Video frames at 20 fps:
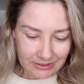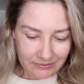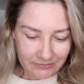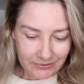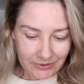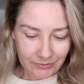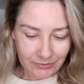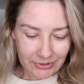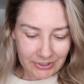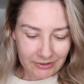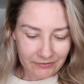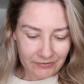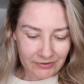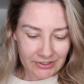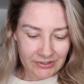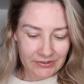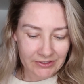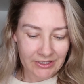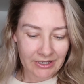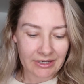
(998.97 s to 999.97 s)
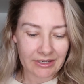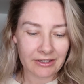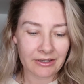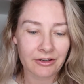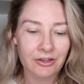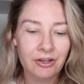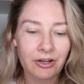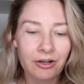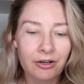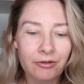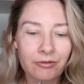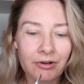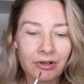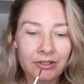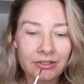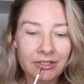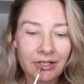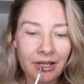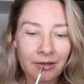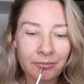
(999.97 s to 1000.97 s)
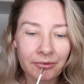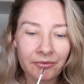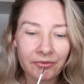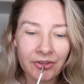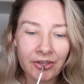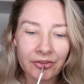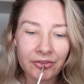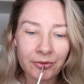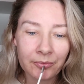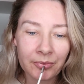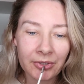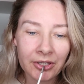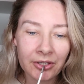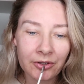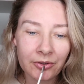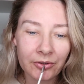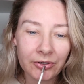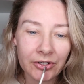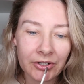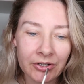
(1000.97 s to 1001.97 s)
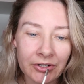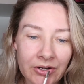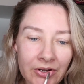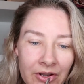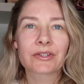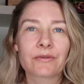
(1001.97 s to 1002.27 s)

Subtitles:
And we will give this guy a go on top of the other pink one.